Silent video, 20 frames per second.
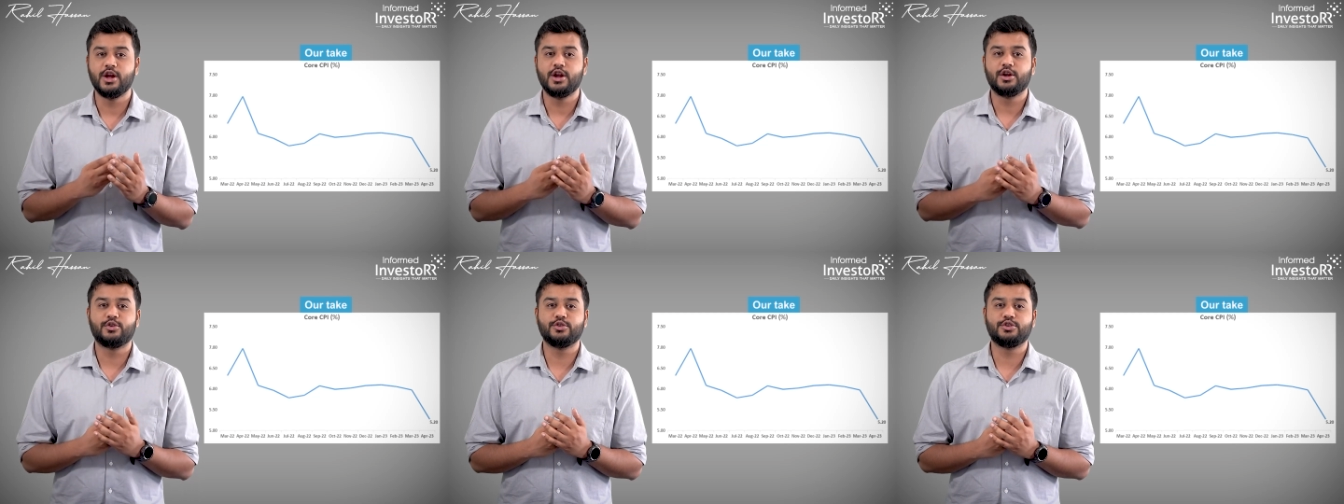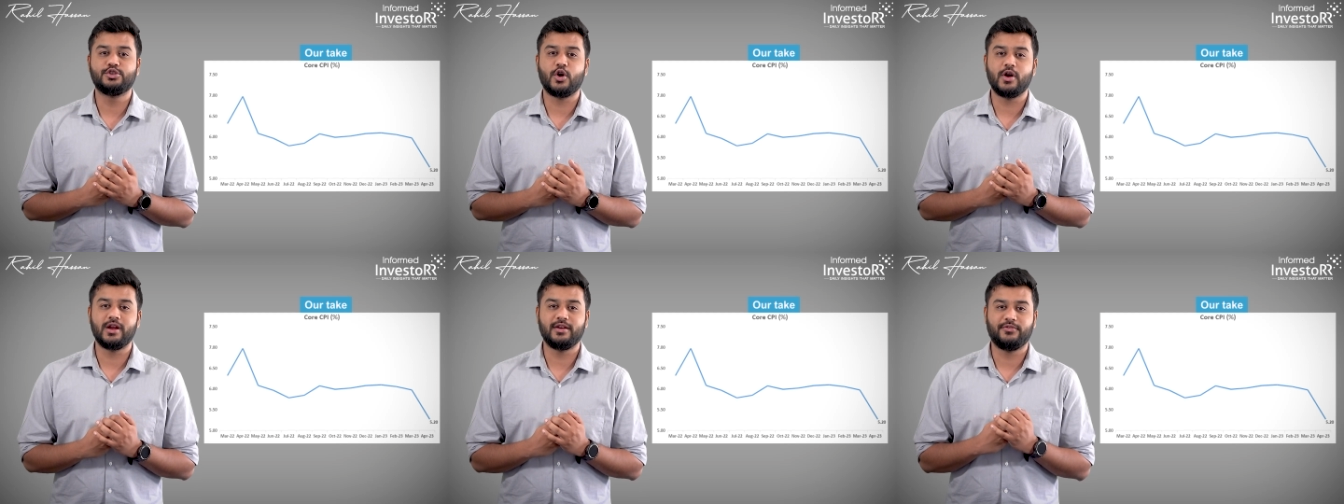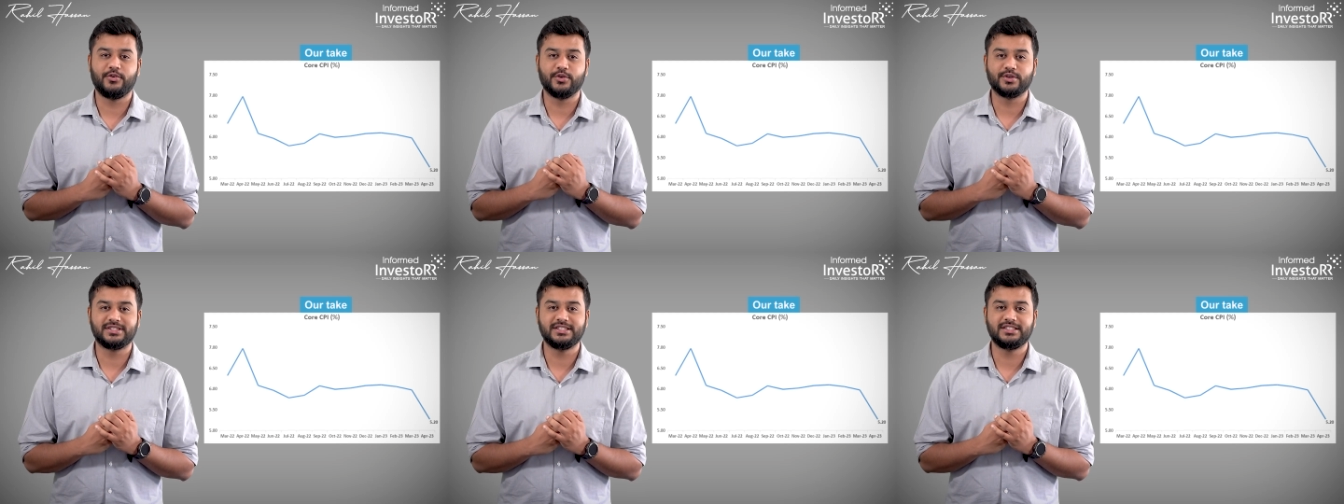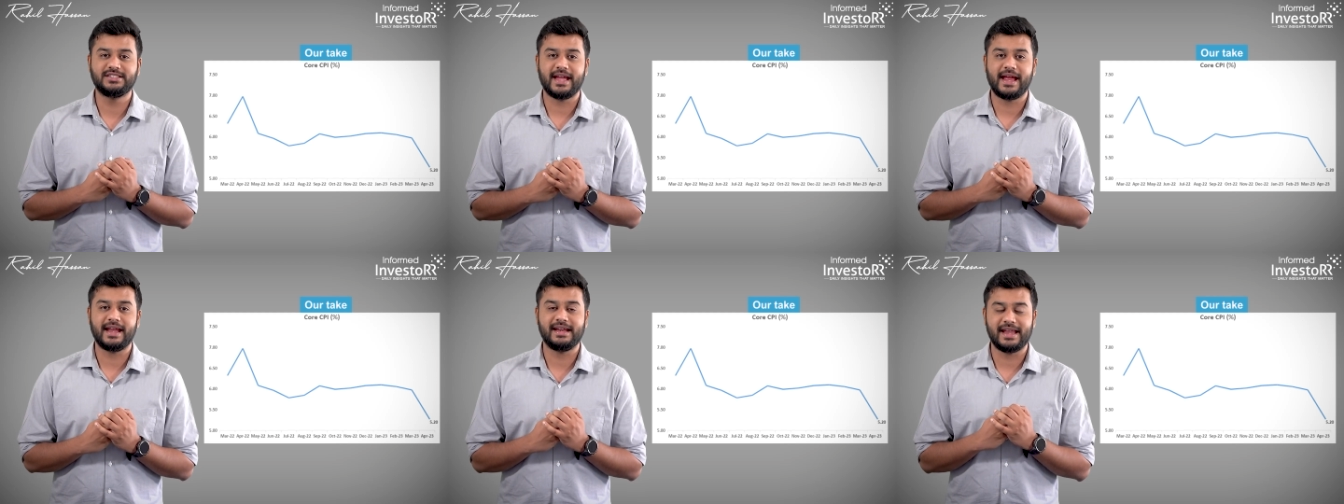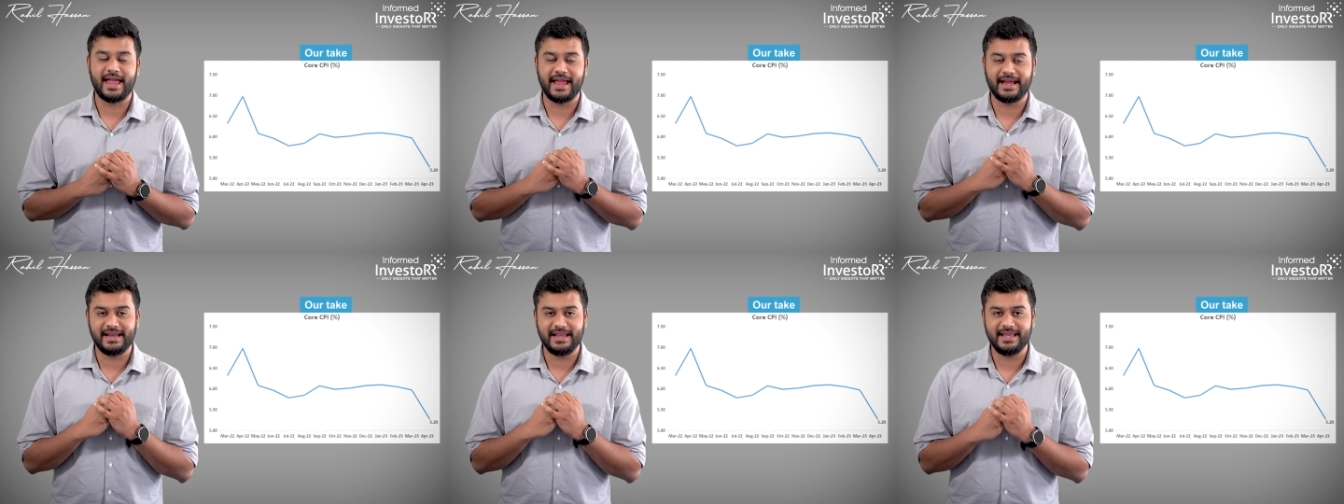to join forces and
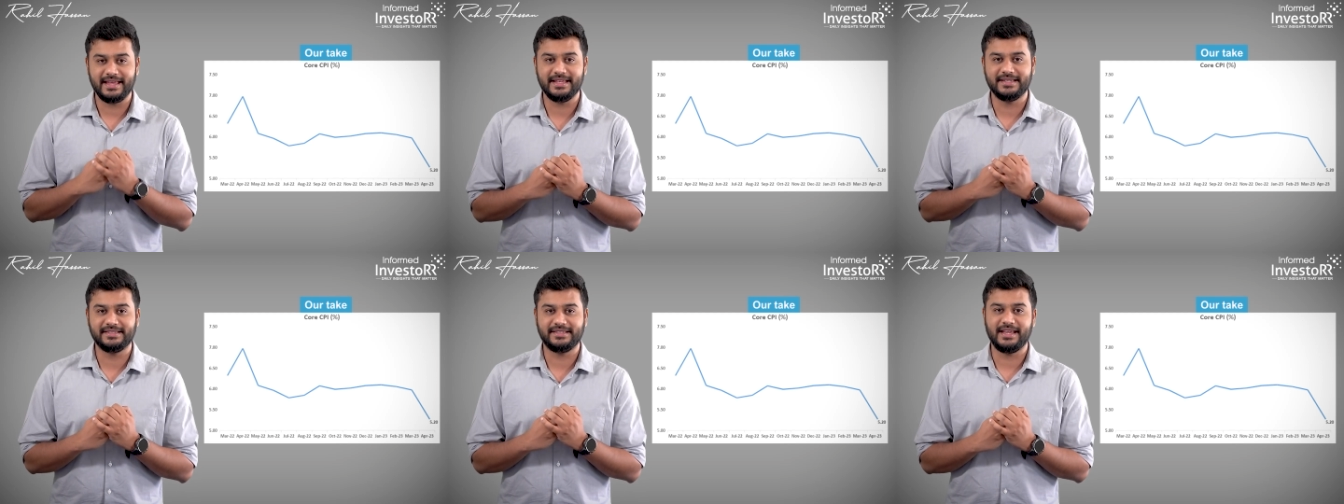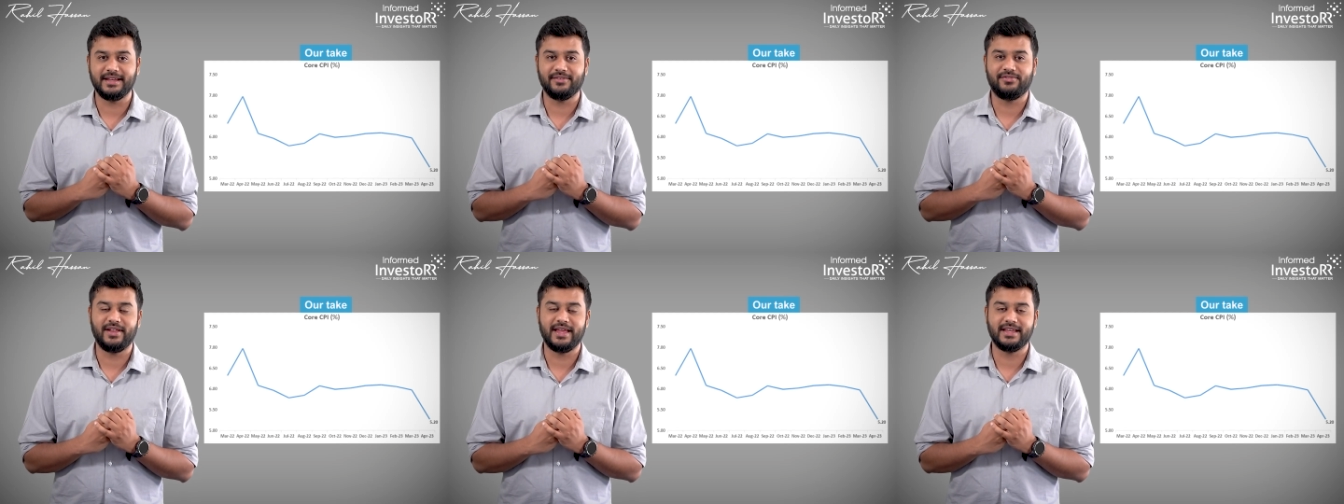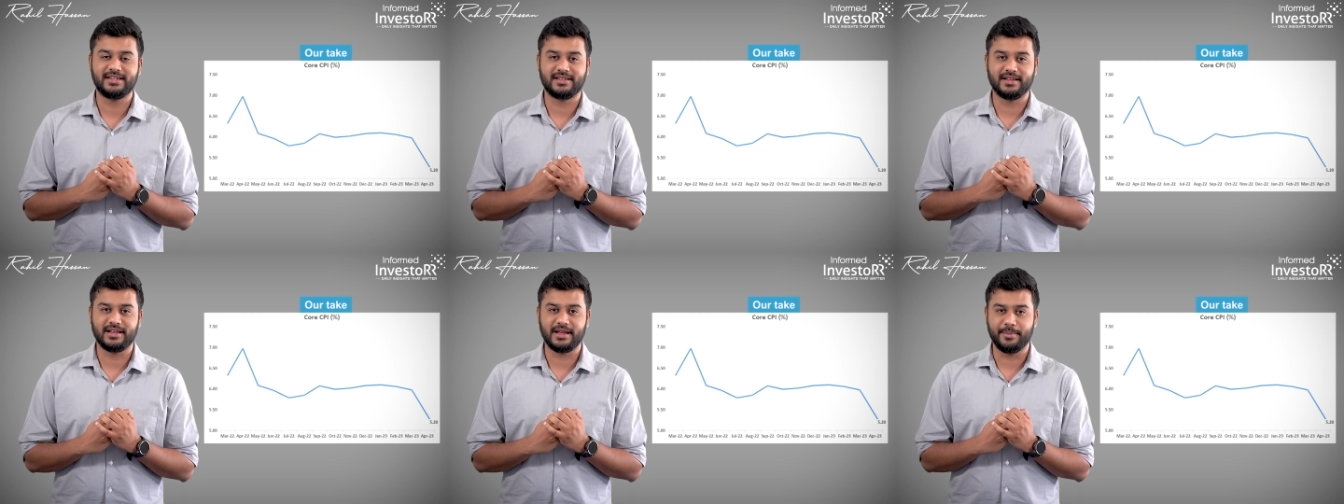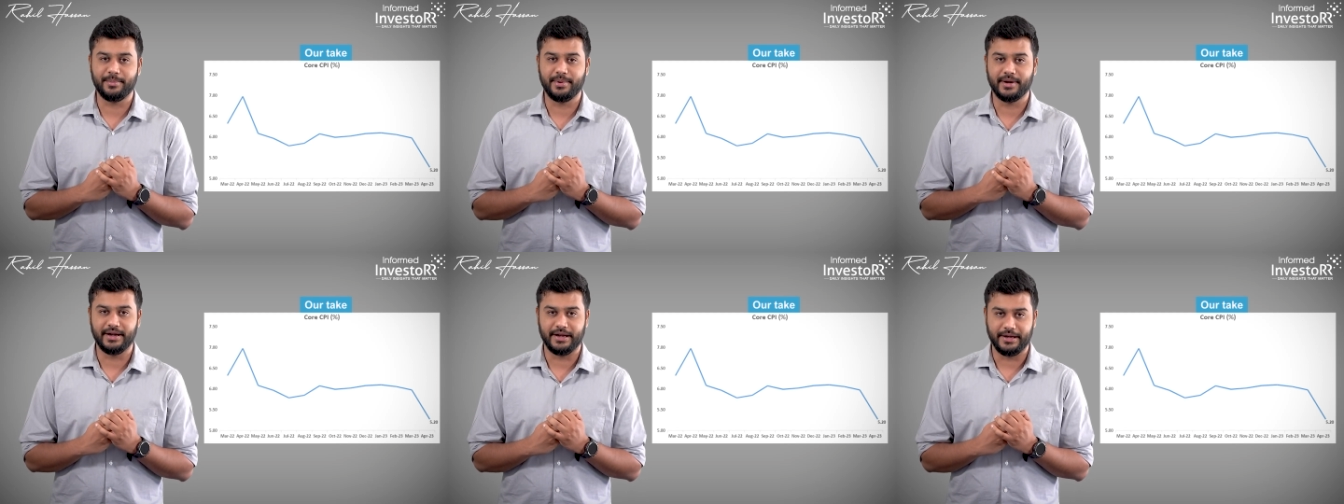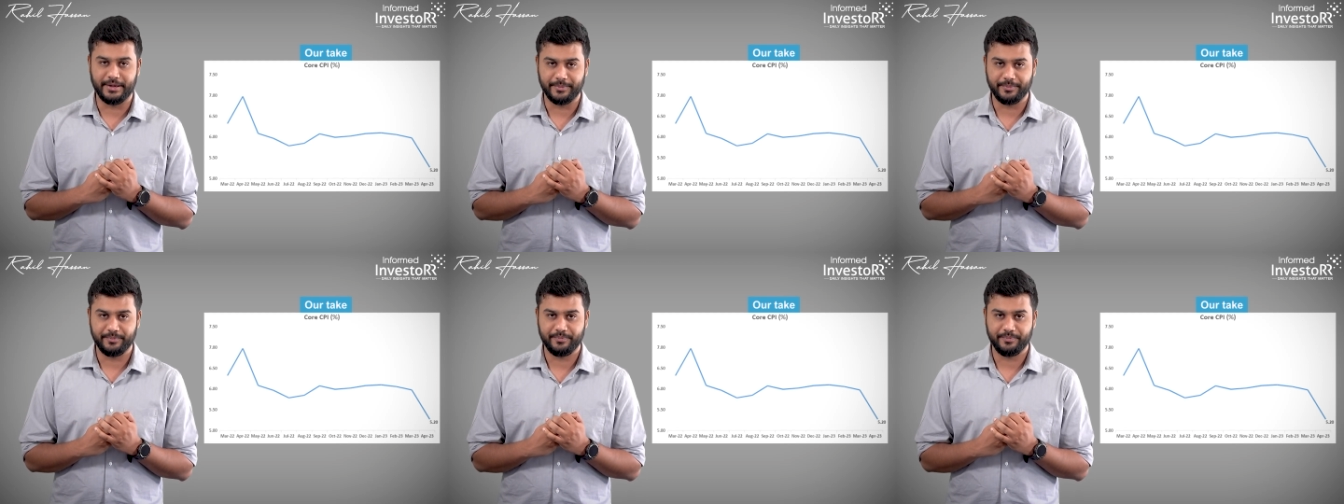likely ease the inflationary burden.